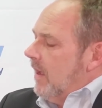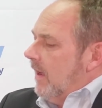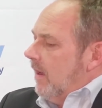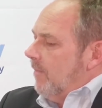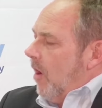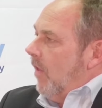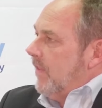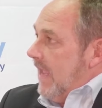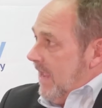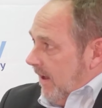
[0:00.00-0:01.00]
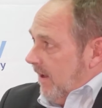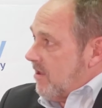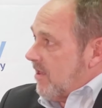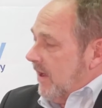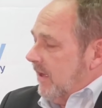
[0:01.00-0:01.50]
On the AI
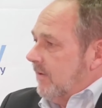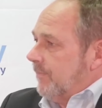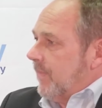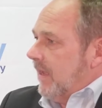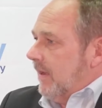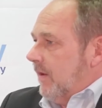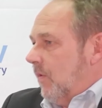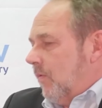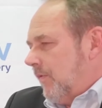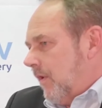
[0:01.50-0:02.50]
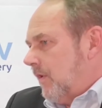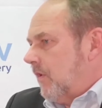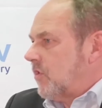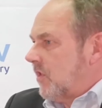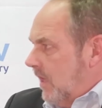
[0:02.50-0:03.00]
side, a
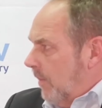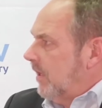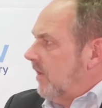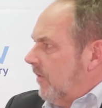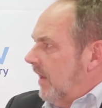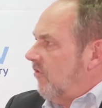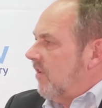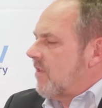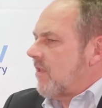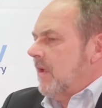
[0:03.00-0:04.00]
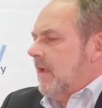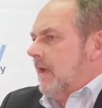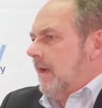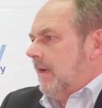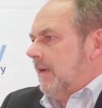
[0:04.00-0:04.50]
couple of different engines.
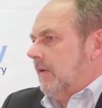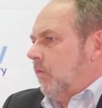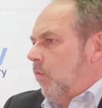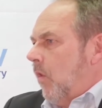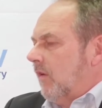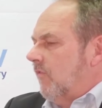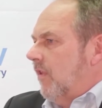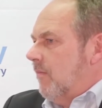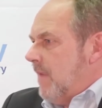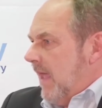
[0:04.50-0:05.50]
One of them